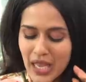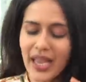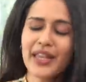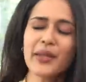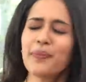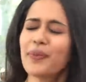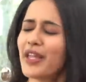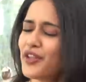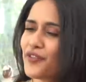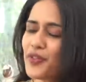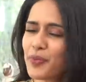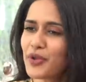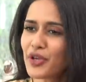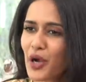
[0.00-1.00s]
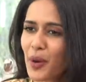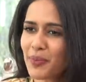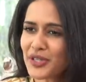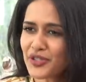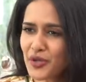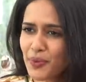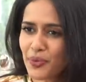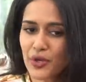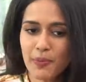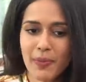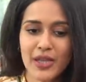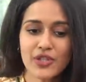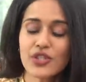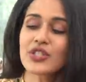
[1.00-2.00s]
any, any of the beauty competition or beauty
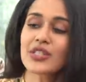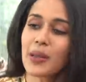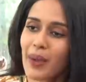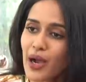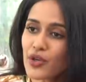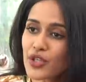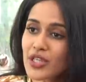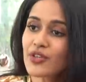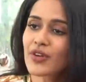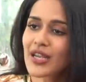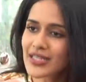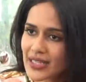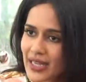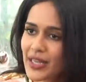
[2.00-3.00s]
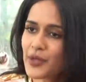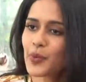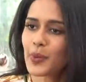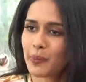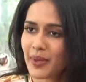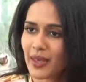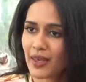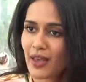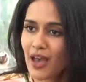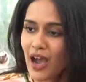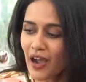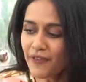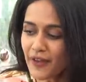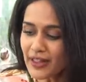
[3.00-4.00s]
pageant somehow didn't resonate with me.
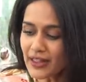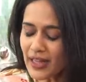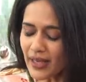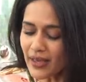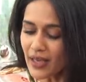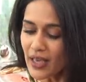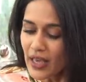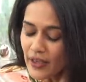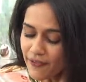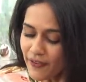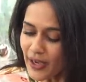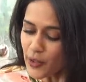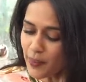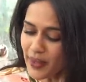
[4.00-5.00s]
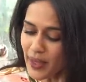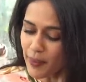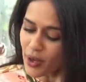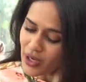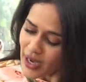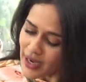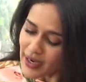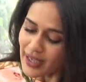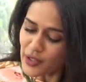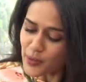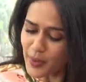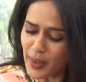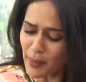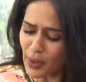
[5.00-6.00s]
I felt like if I could be a model, I'd like to be a